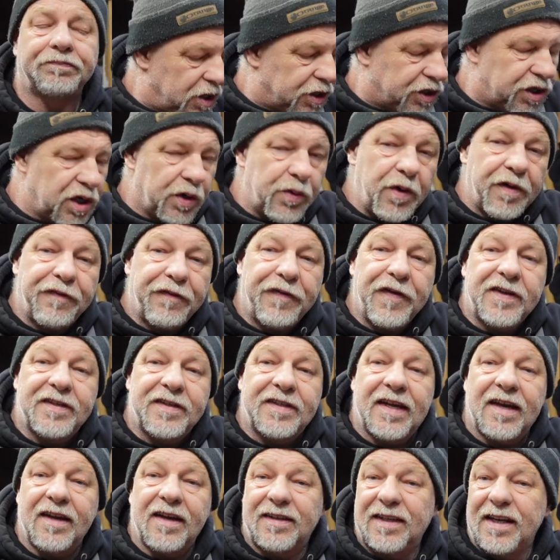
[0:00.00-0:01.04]
So we
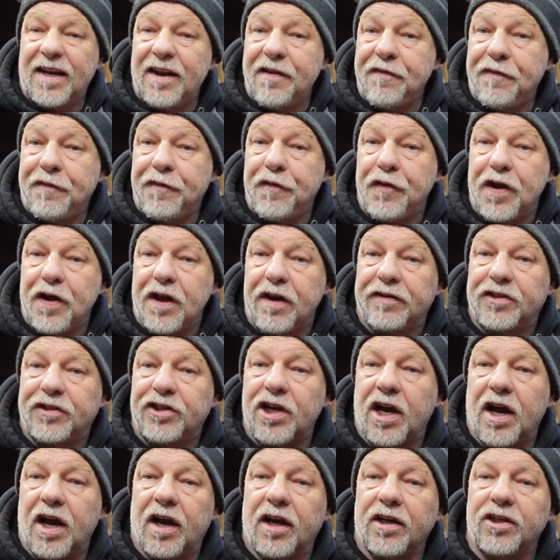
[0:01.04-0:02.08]
fit it, did it free of
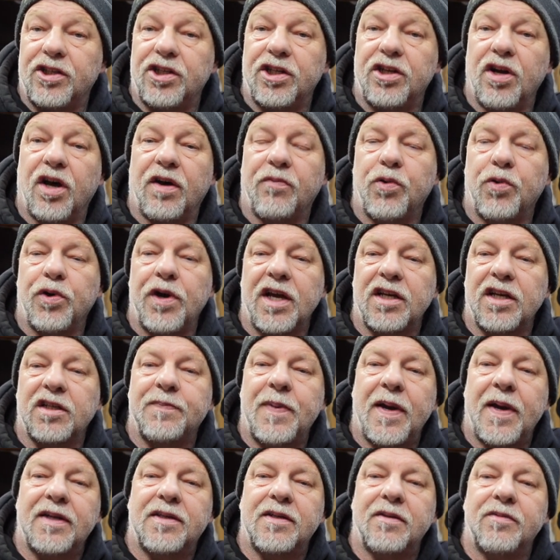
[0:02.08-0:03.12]
charge, you know, I wouldn't
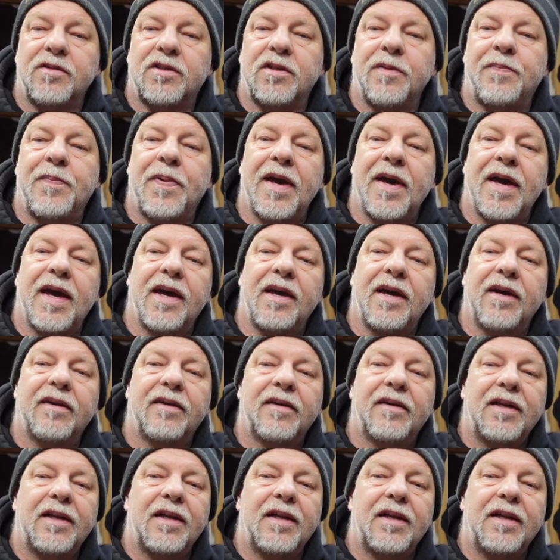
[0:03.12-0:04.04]
expect him to pay,